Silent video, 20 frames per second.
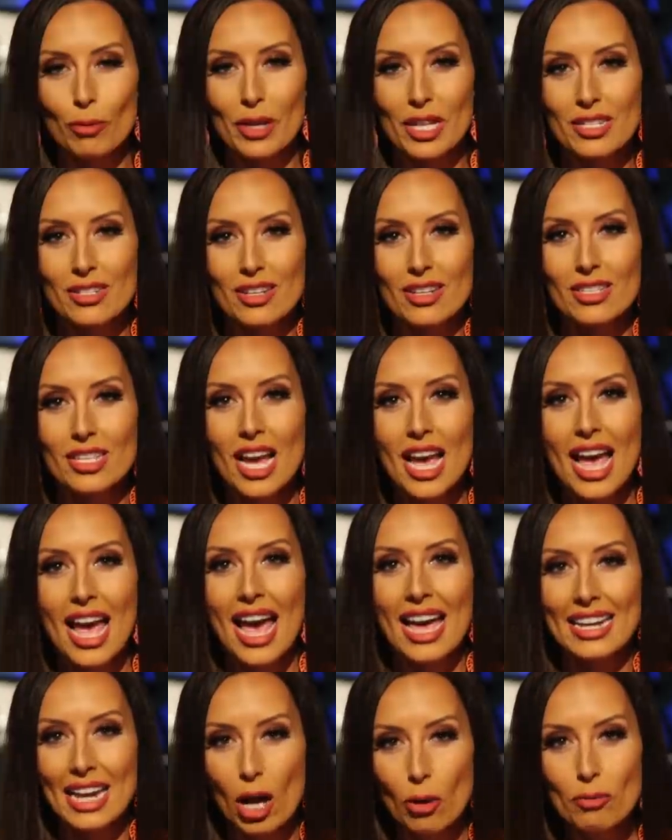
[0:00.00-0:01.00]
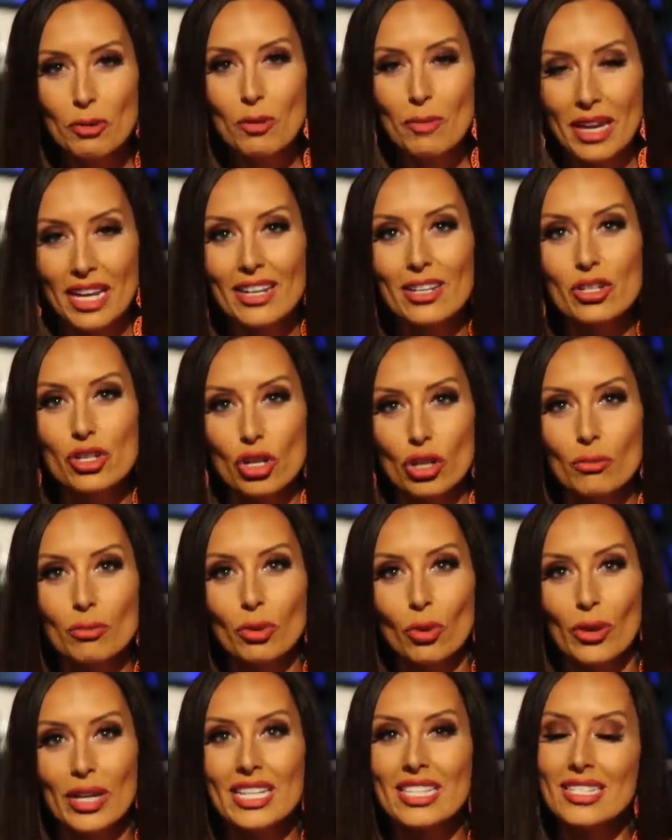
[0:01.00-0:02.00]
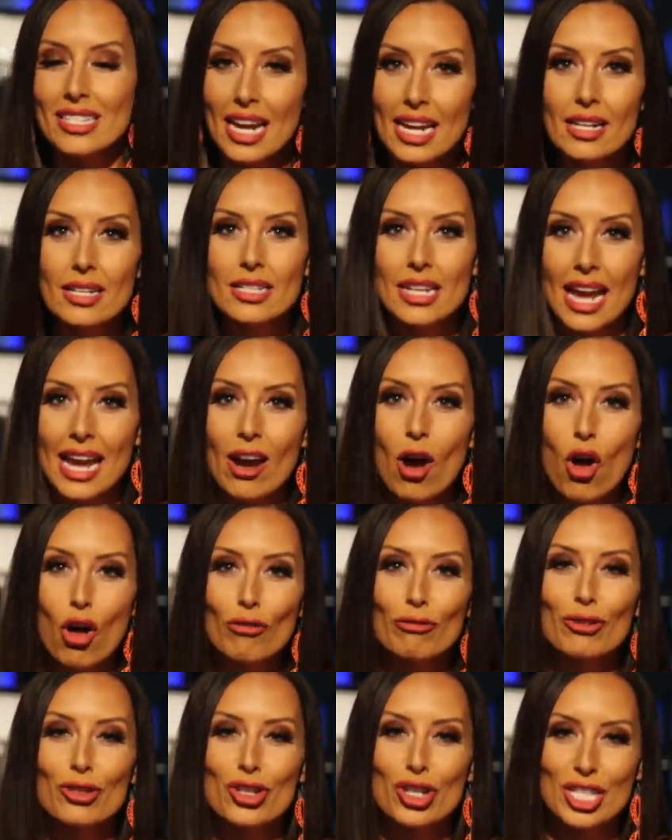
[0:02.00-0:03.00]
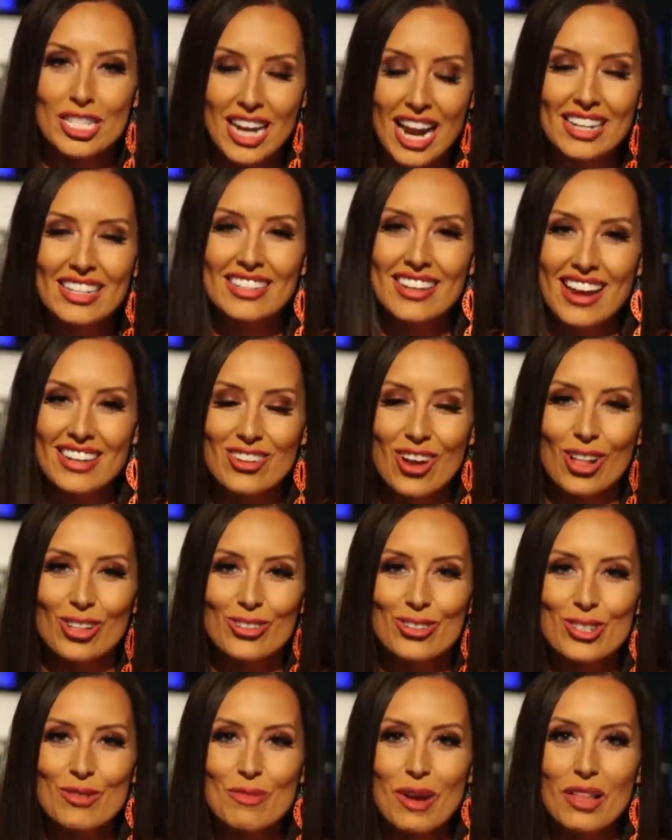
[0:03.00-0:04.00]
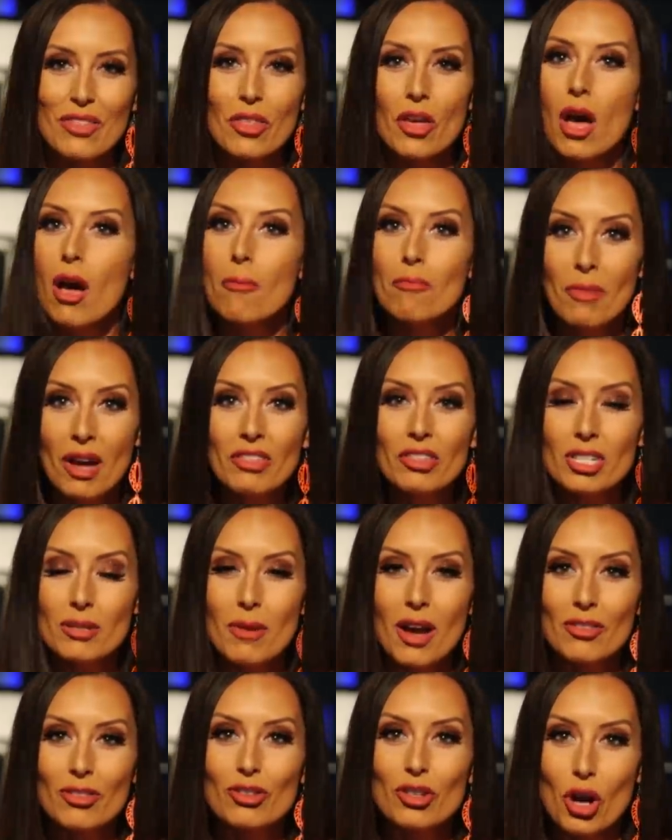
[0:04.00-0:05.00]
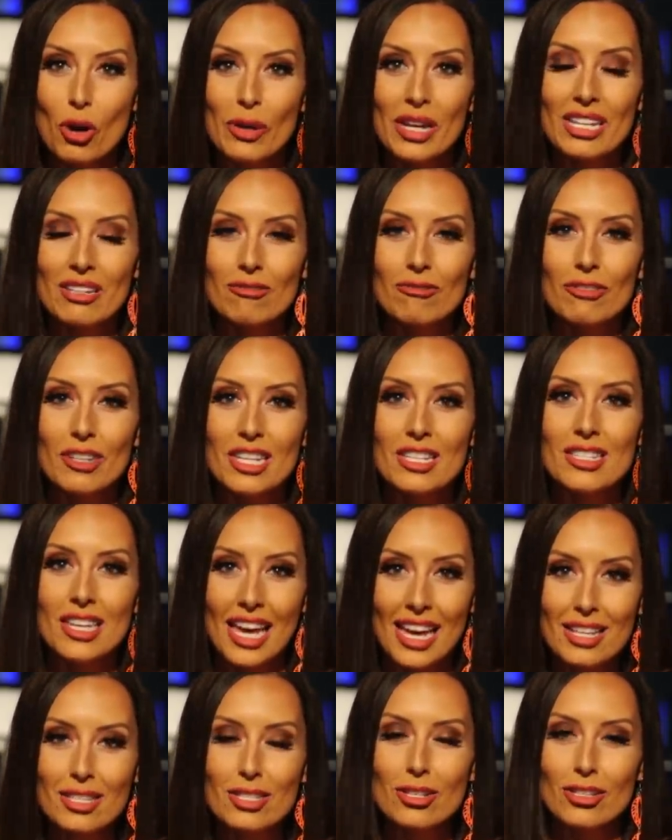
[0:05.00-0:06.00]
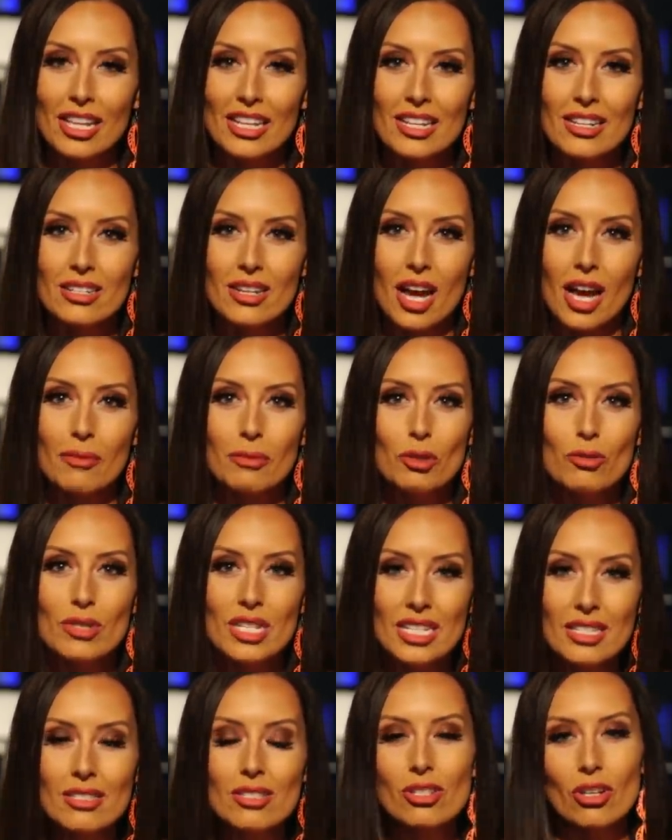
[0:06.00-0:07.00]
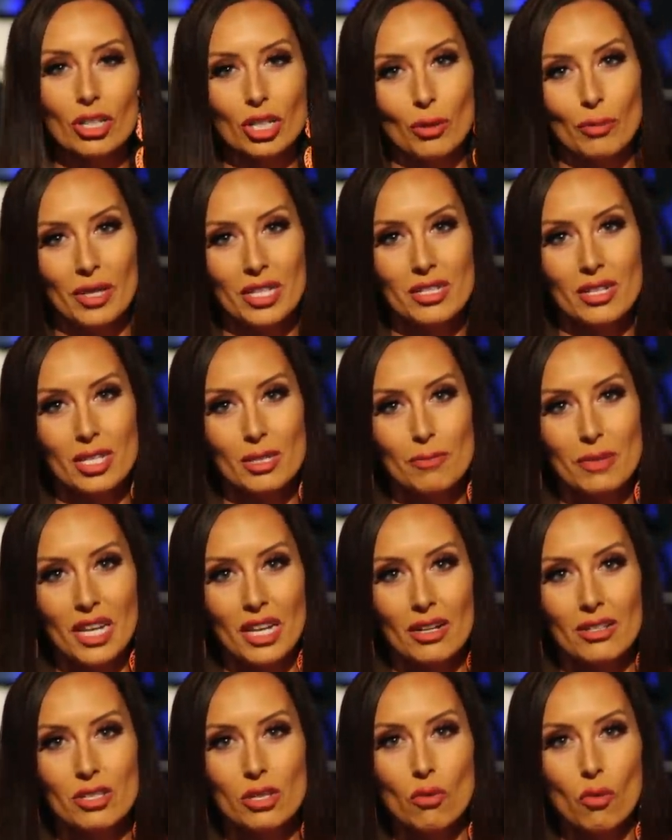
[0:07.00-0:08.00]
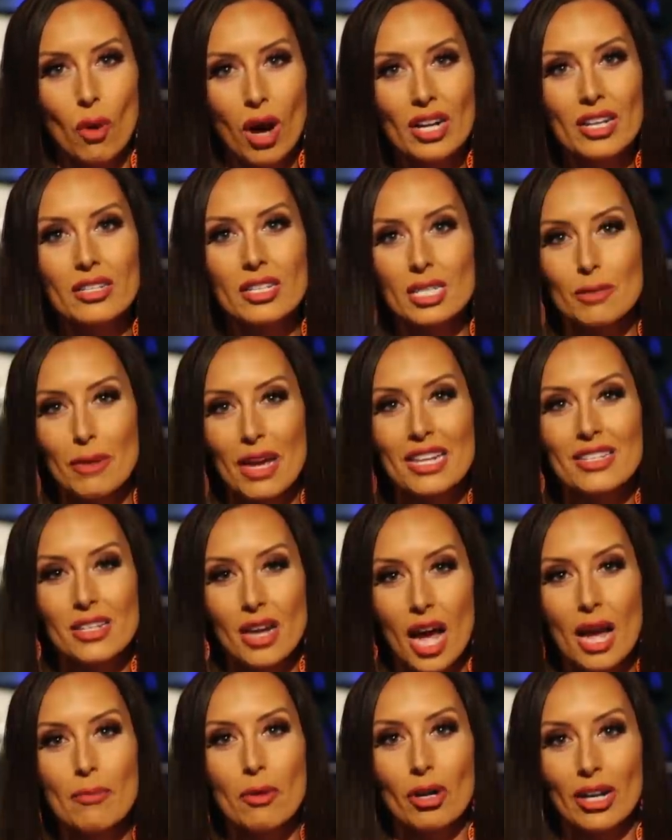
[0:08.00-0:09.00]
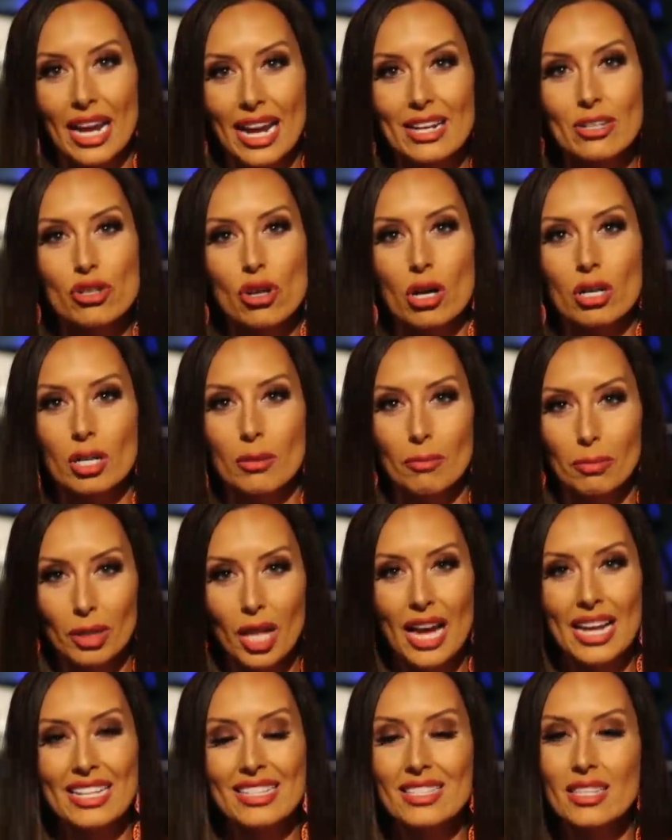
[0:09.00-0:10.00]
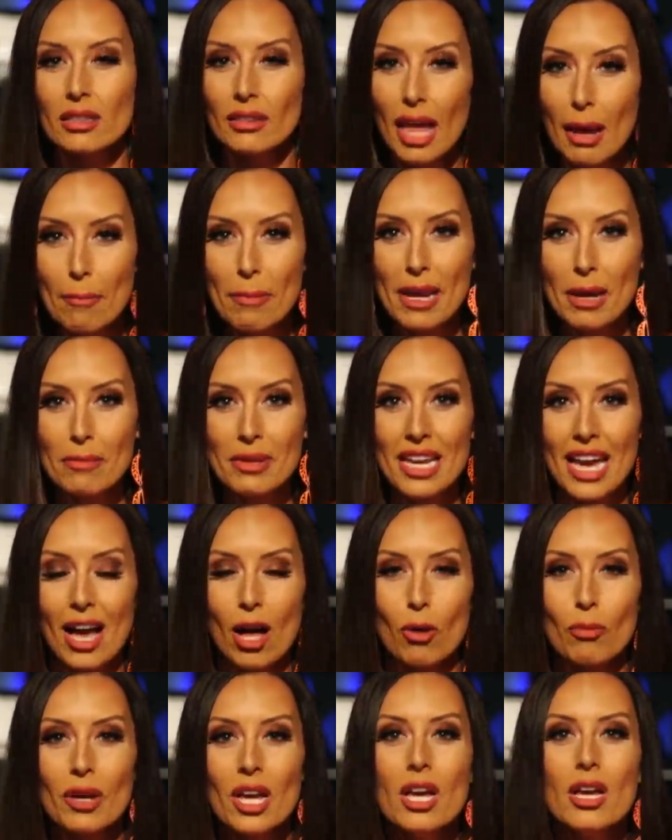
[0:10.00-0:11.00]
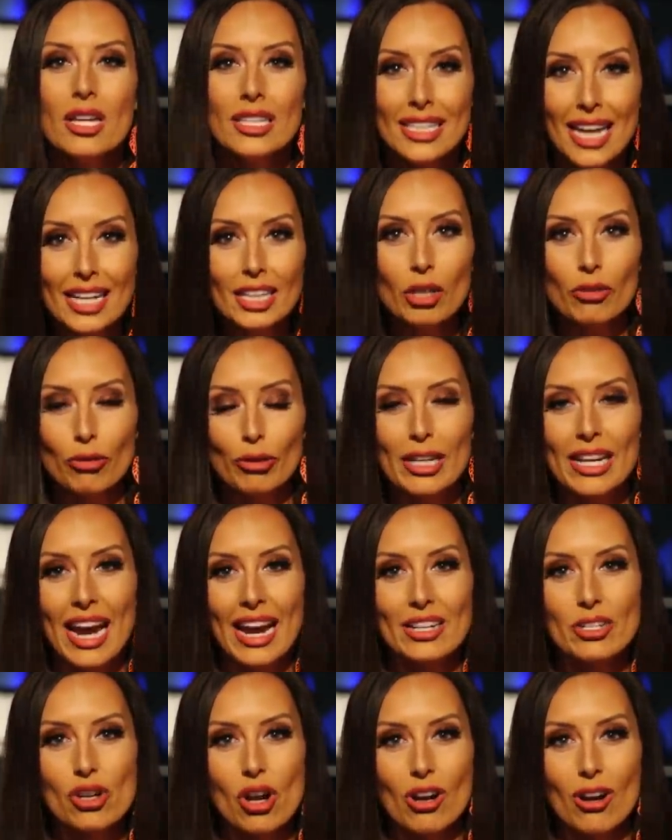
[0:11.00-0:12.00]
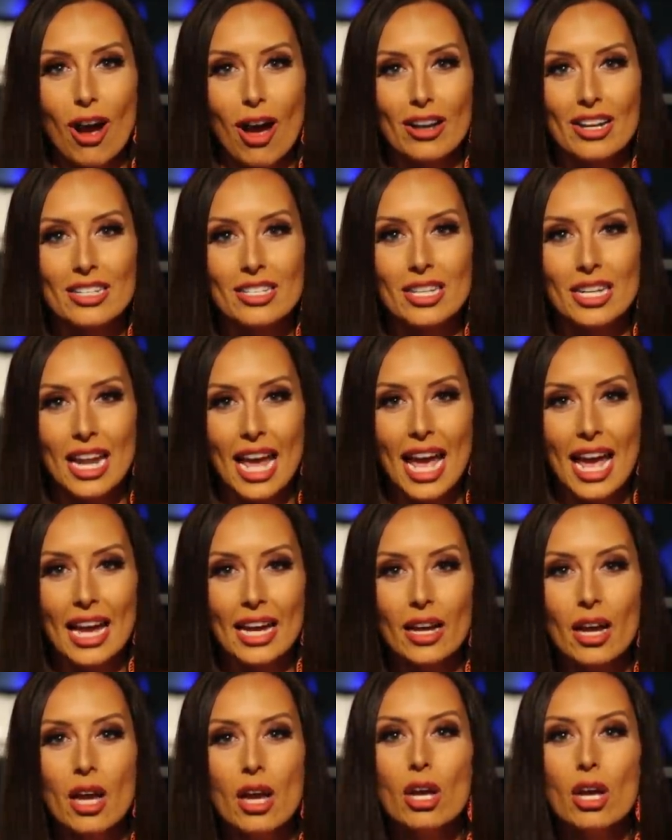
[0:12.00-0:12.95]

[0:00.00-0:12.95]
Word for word: business and help you manage your employees day-to-day, all for just ninety-nine dollars a month. Month-to-month, no hidden fees, cancel anytime. You didn't start your business because you wanted to spend time on H R compliance. Let Bambee help. Get your free H R audit today.